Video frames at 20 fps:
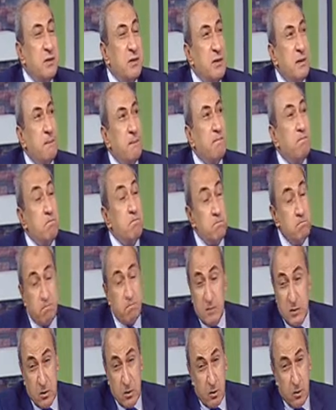
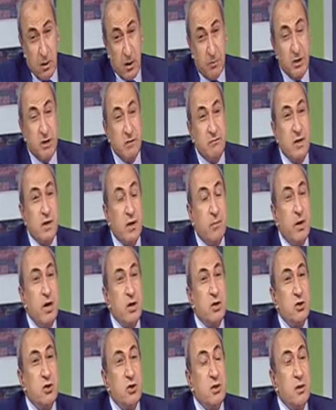very
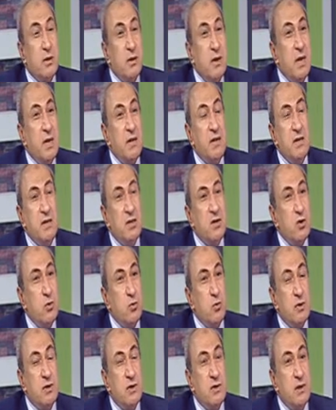much lenient
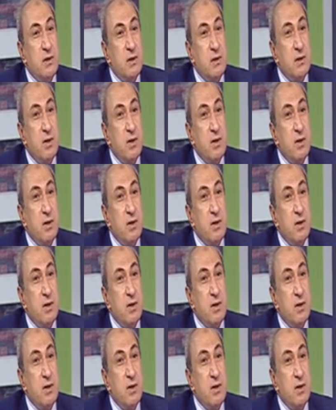towards